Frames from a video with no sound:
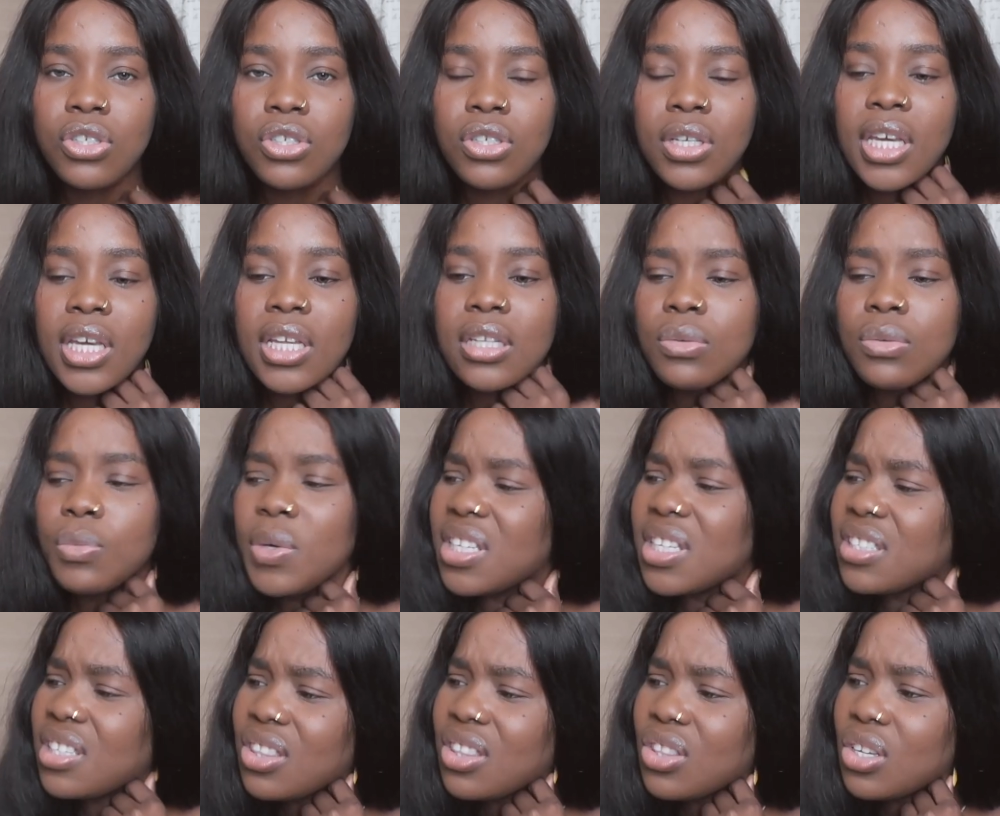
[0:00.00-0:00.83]
Do you get?
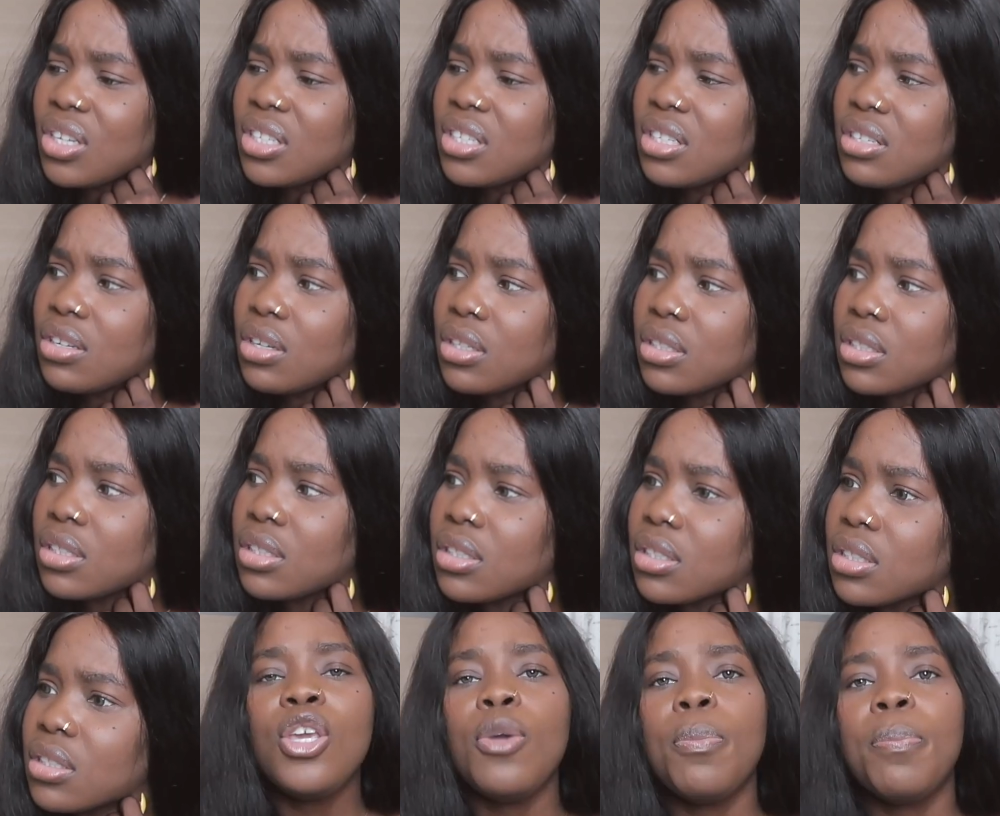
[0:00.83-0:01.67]
Wait, is it $30?
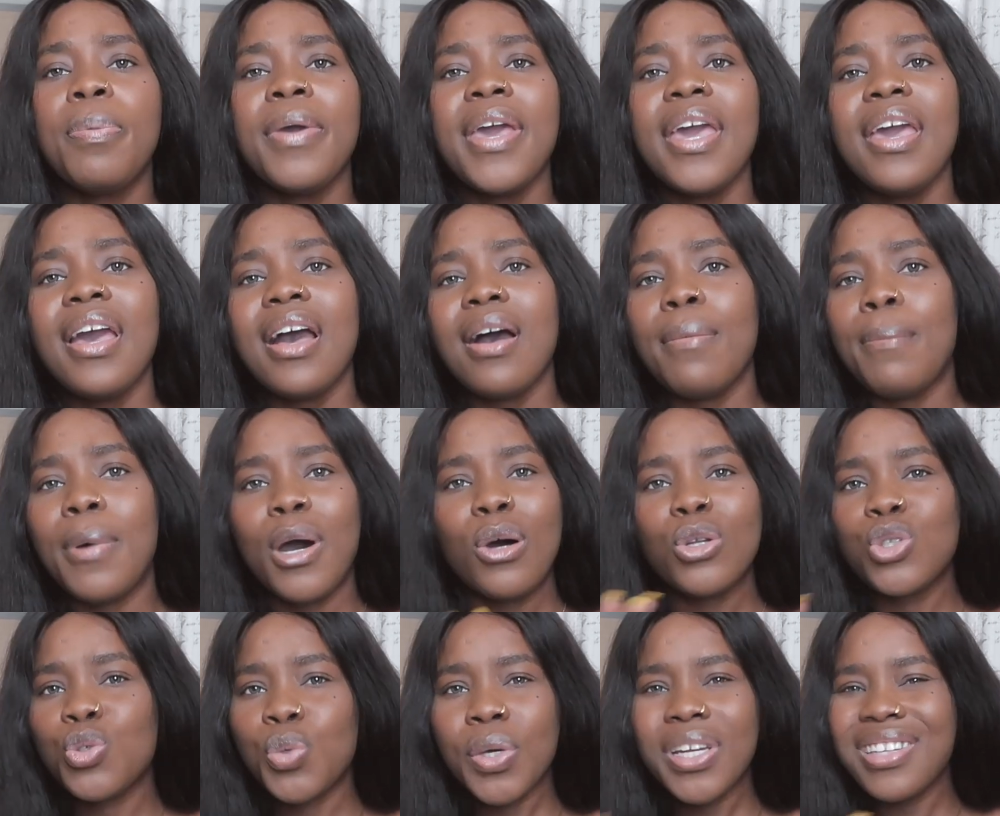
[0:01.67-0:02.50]
You pay
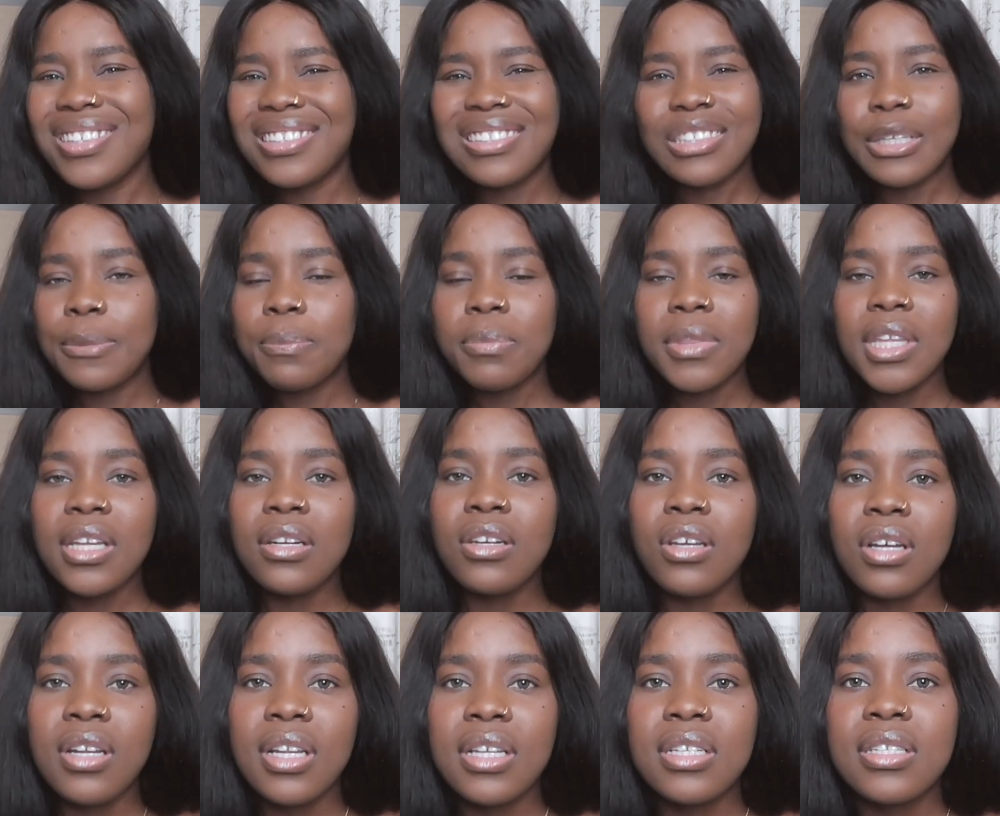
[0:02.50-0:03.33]
about
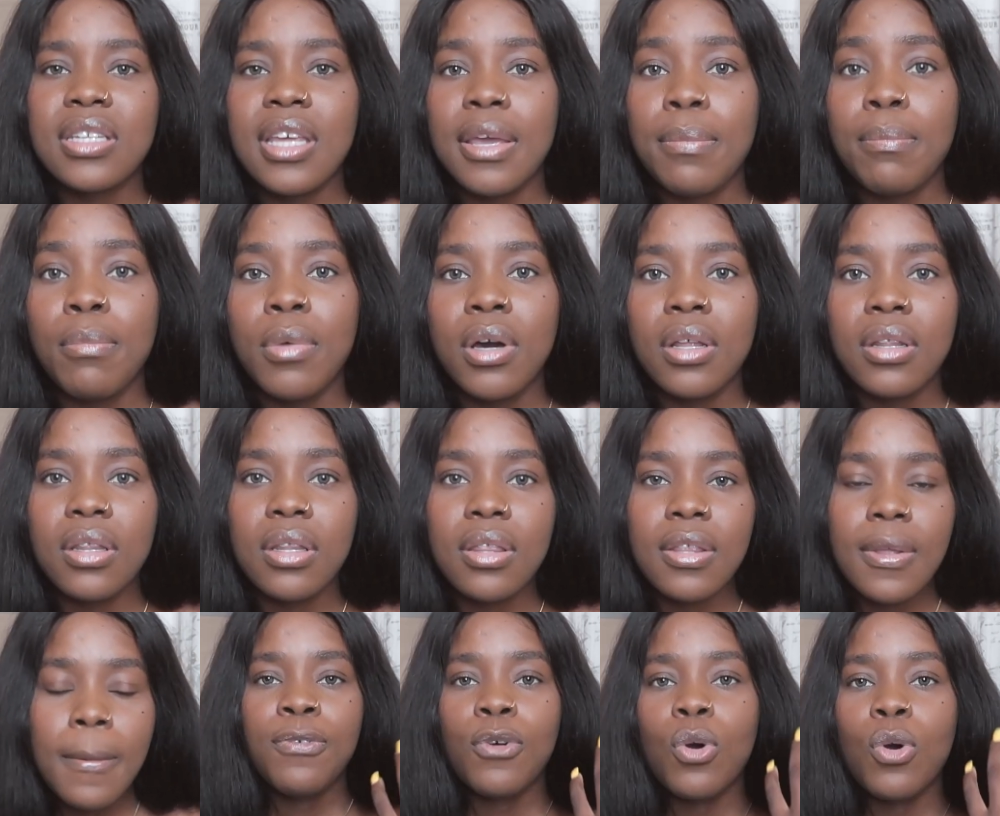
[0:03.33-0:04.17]
20-something a
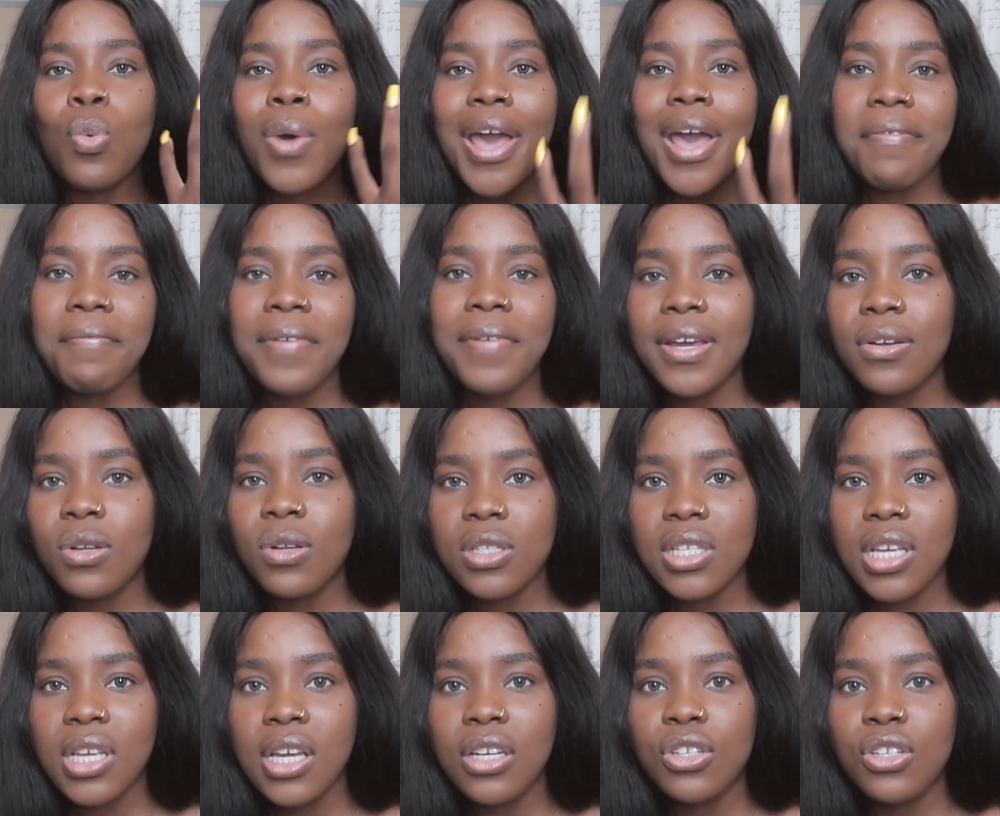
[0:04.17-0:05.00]
month for
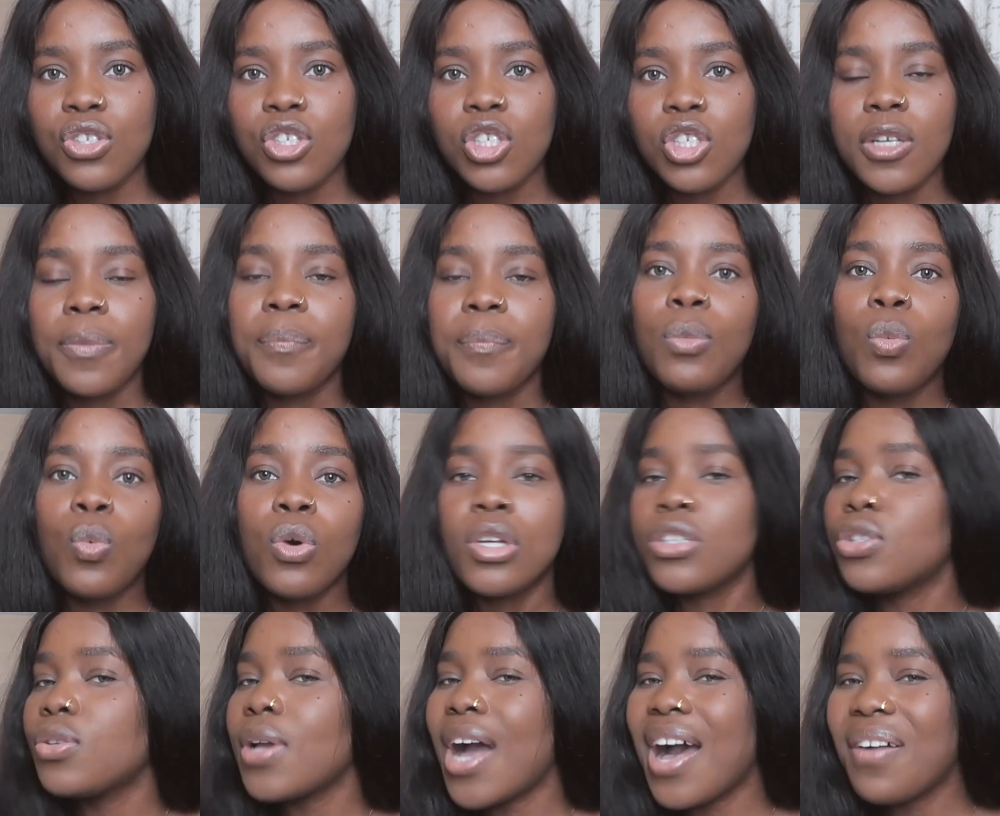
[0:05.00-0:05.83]
Wi-Fi.ng
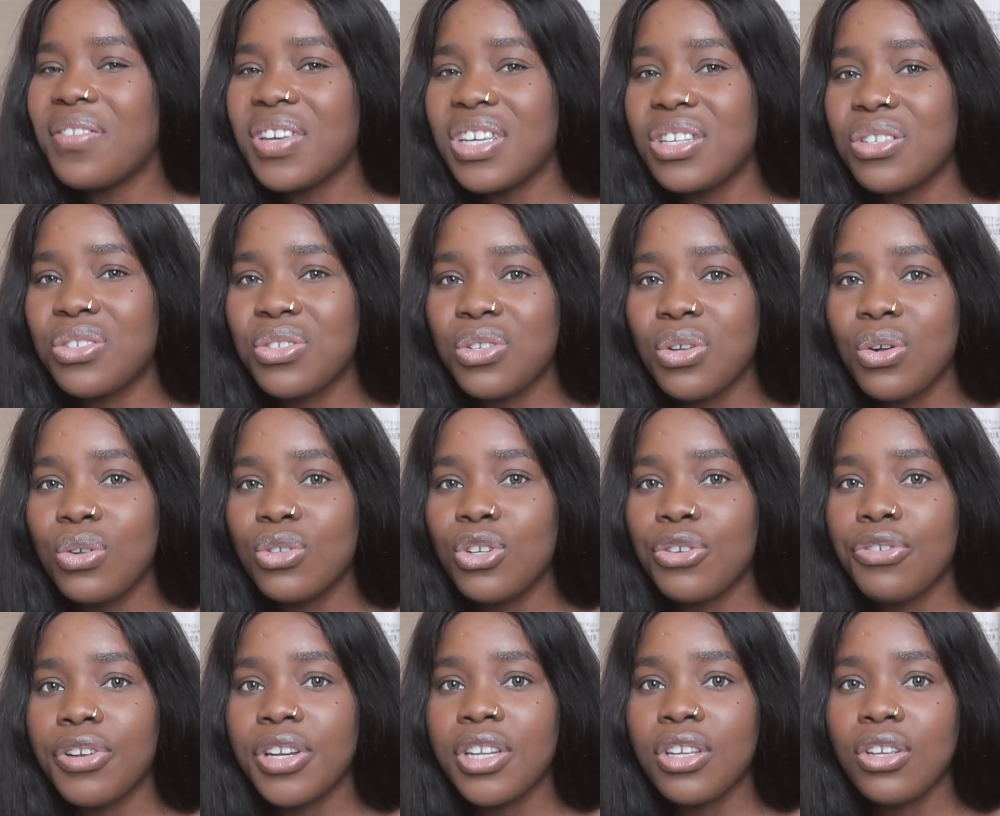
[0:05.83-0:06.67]
once you have it
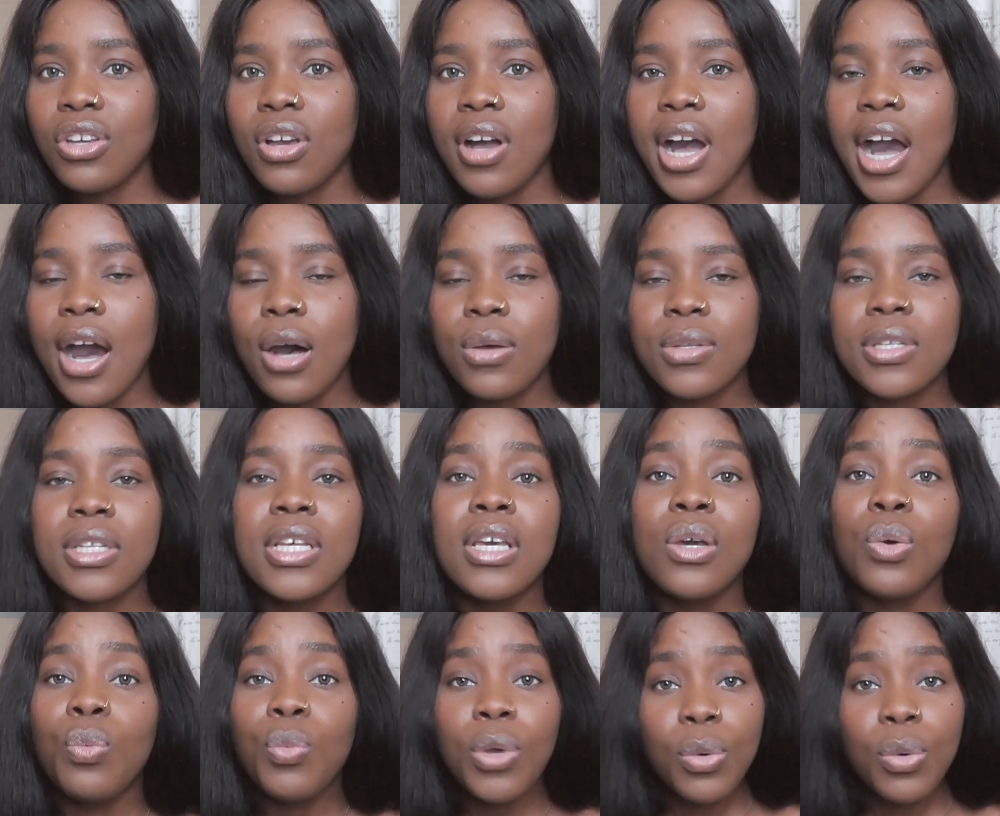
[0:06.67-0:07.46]
installed already in your house.